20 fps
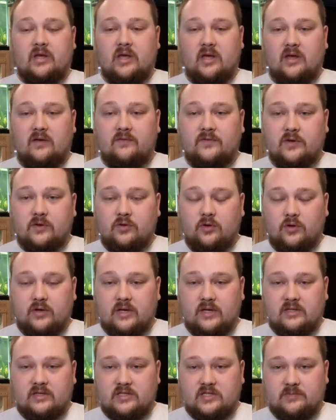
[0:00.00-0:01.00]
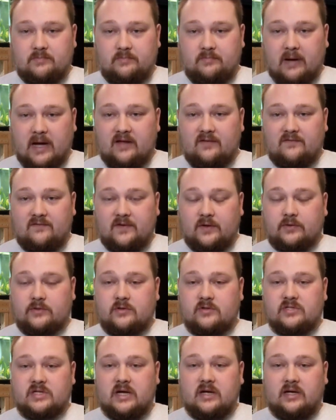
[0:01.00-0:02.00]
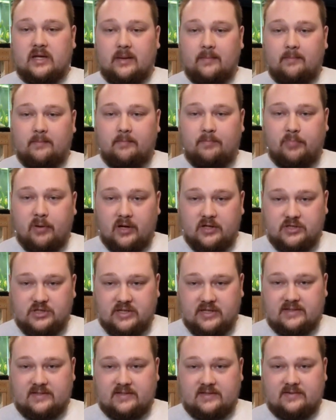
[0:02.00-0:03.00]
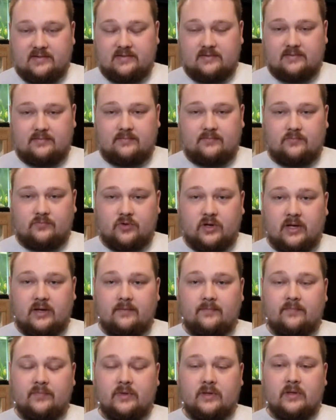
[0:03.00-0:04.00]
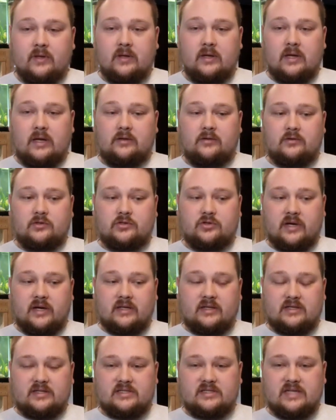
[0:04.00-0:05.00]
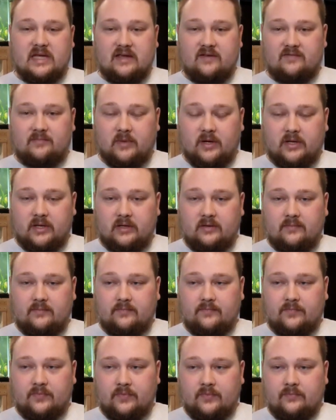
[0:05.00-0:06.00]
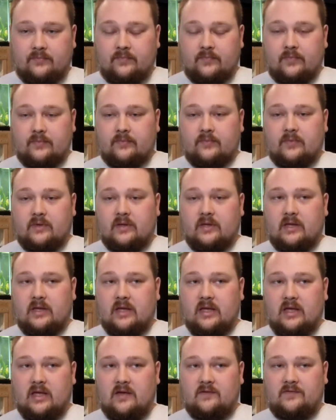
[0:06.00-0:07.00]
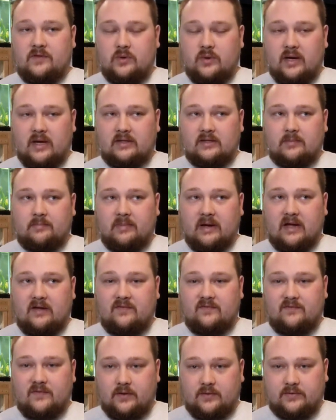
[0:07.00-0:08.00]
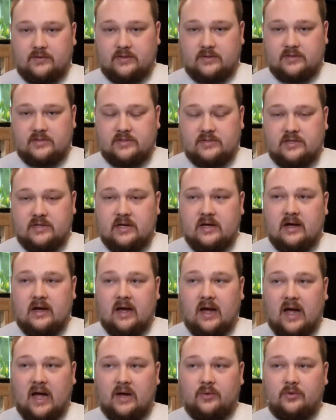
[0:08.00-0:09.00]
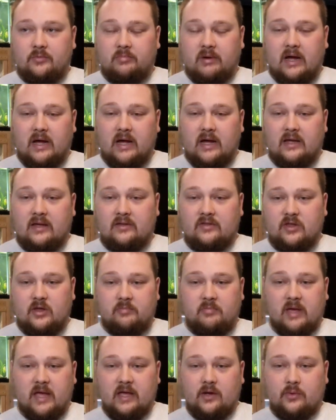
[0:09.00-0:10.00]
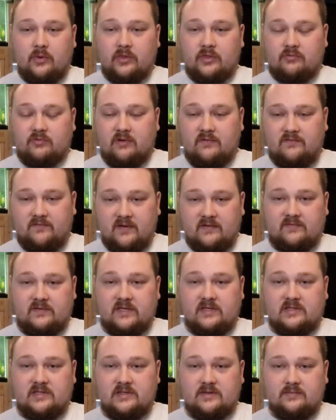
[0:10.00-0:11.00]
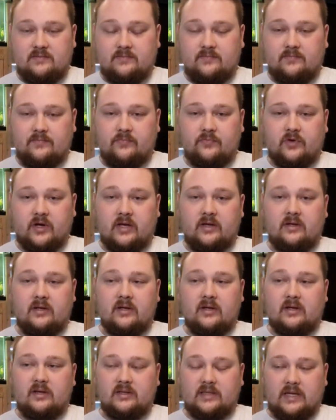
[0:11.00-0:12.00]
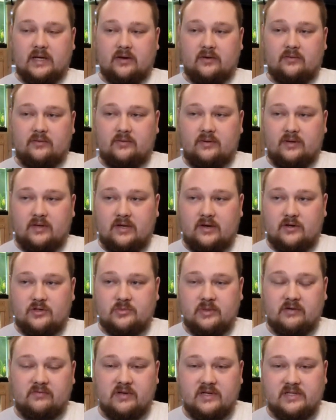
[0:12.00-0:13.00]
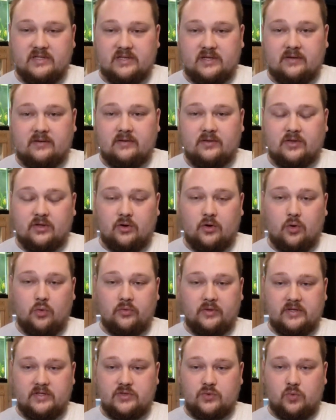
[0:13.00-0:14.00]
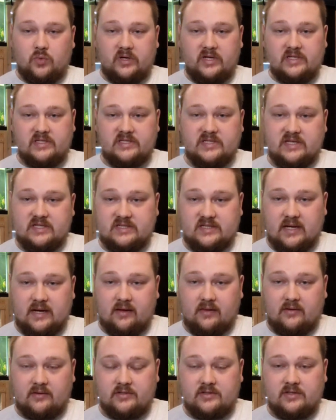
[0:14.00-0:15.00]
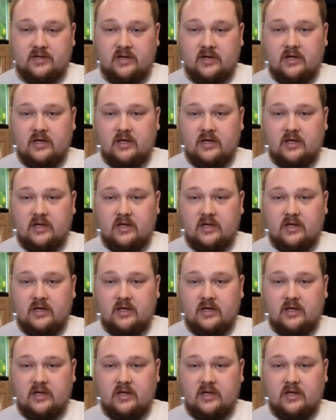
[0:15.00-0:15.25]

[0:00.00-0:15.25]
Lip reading: If you're looking to buy filters on a budget, right, and you're trying to save money, if you had to buy filters, I would buy the Penguin 350s, right? Now, here's my reasoning. They're only $26.